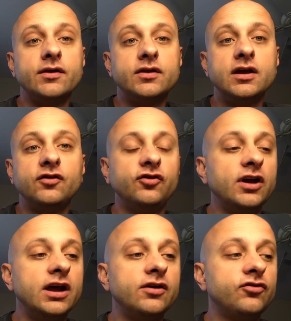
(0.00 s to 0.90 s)
this
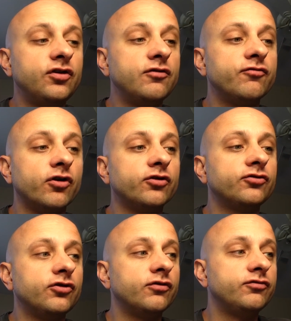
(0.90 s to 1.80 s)
is the
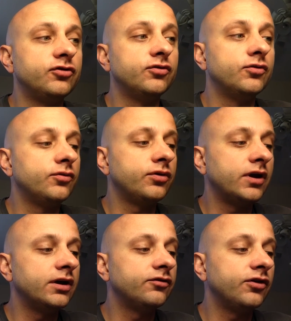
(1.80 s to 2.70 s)
first of two
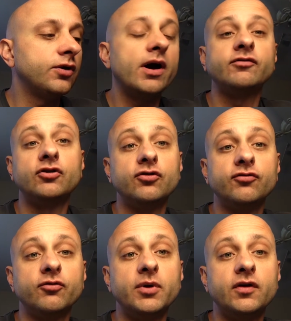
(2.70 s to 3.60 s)
things that you have to do
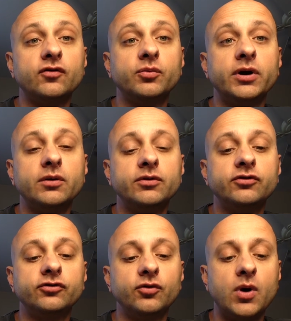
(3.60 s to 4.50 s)
for me this week, which
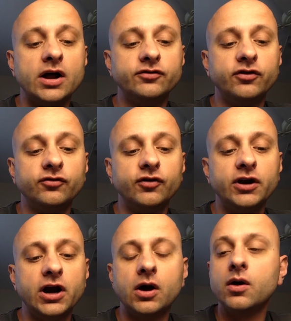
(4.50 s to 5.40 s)
is to watch this
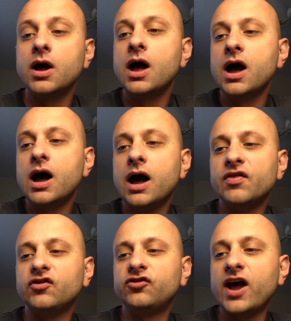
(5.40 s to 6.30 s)
video.
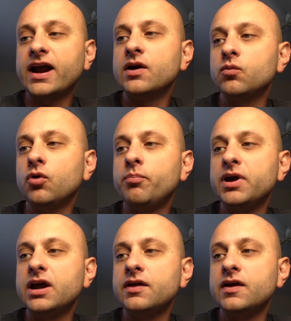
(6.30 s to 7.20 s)
The second will
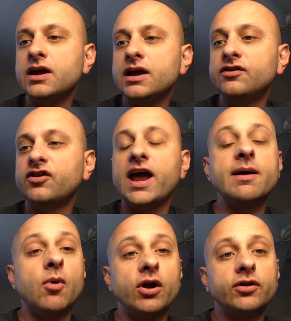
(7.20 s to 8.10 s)
be the
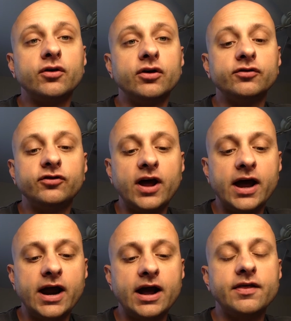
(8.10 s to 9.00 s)
exam on
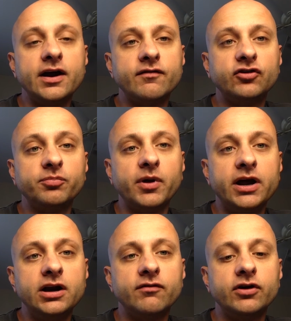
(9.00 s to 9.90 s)
Thursday. I think I've
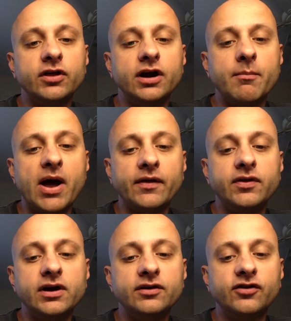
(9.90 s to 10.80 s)
explained everything about
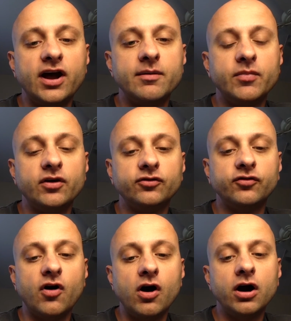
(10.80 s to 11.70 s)
the exam thus
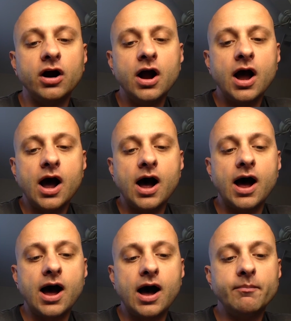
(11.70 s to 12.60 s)
far.
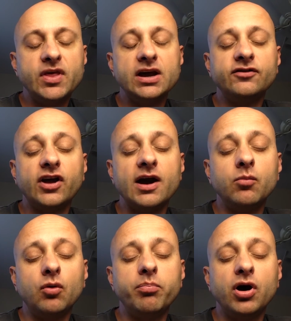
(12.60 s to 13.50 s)
The exam
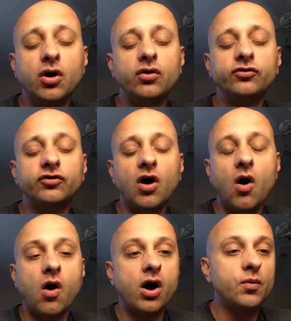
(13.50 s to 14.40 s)
will post
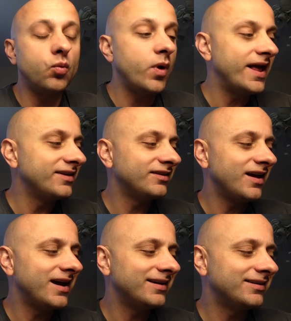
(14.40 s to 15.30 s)
on
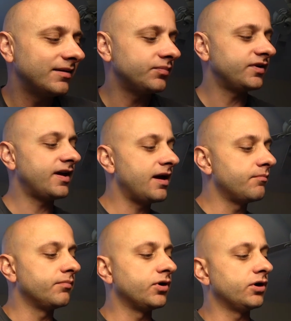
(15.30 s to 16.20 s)
Wednesday,
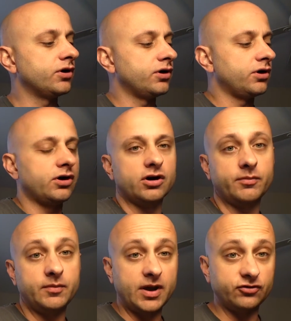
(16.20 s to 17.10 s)
September. Let
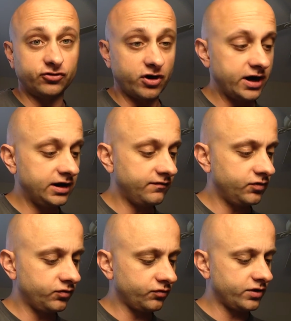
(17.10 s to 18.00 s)
me make sure I give
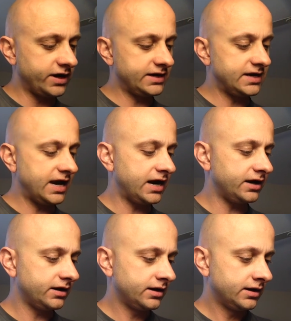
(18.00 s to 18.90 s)
you the right
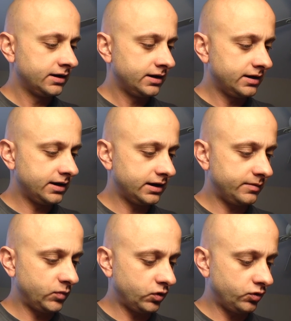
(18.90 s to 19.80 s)
date.
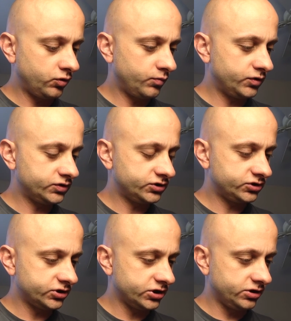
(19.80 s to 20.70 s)
I'm
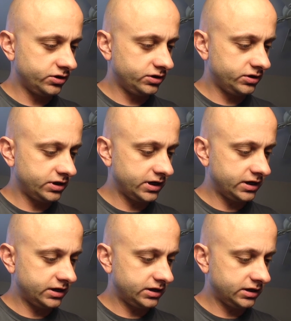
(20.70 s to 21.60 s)
almost certain
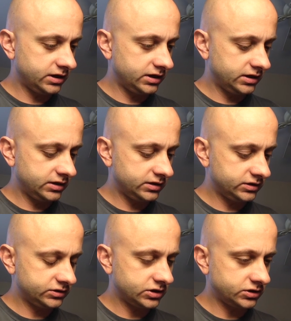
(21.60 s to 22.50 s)
that it is.